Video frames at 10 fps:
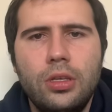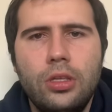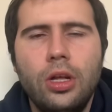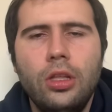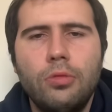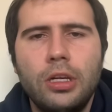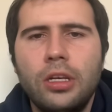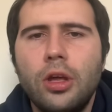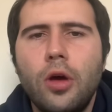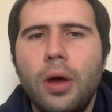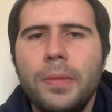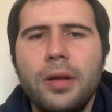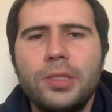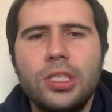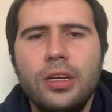Y'all already know.
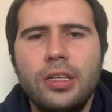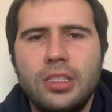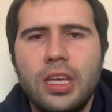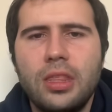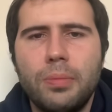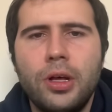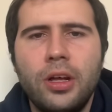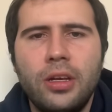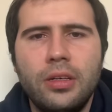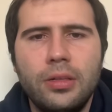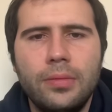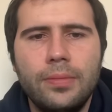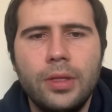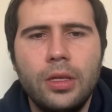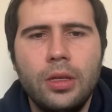I'm just not going to take the pawn.
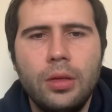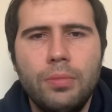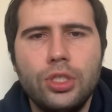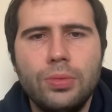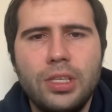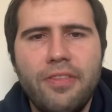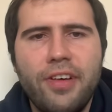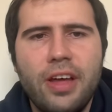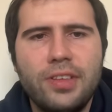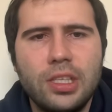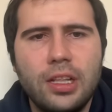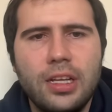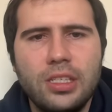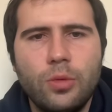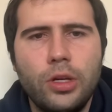Bishop c5 is the
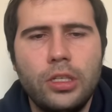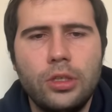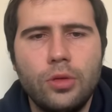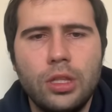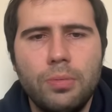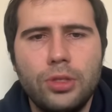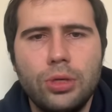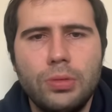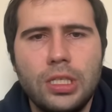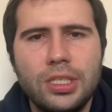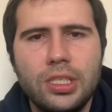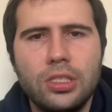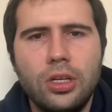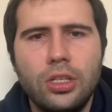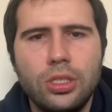classic way to deal with it. Bishop d6
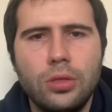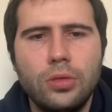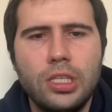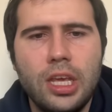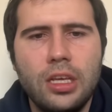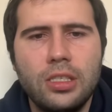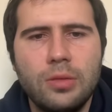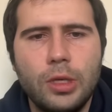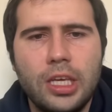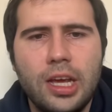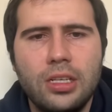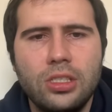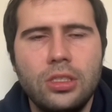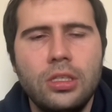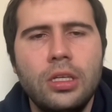also takes. We
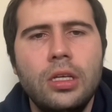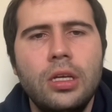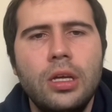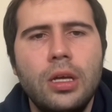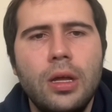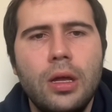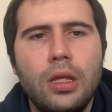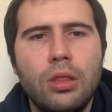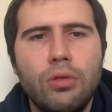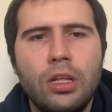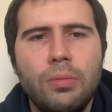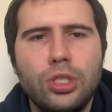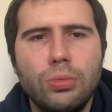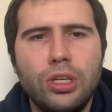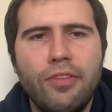castle. Threatening
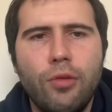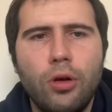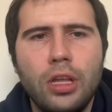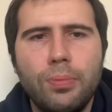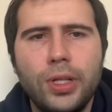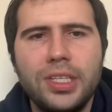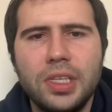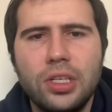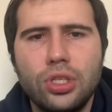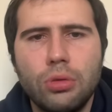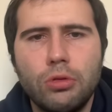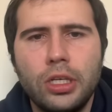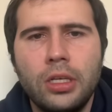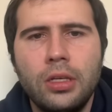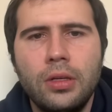bishop g4. He plays
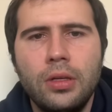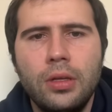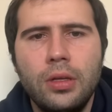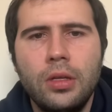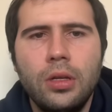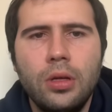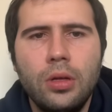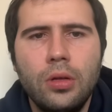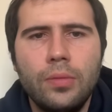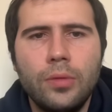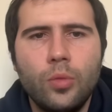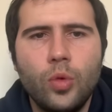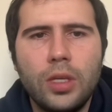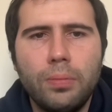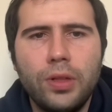h3.
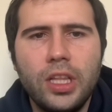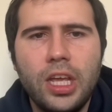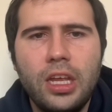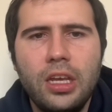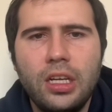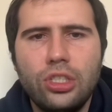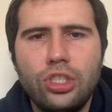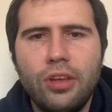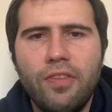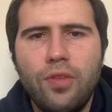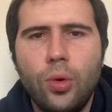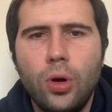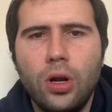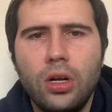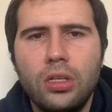We could play knight
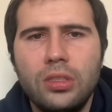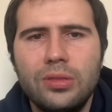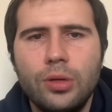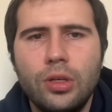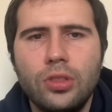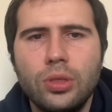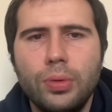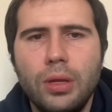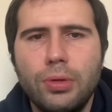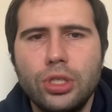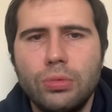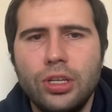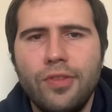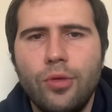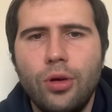g4. We could also play bishop
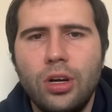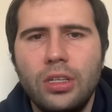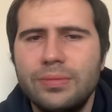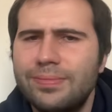g4.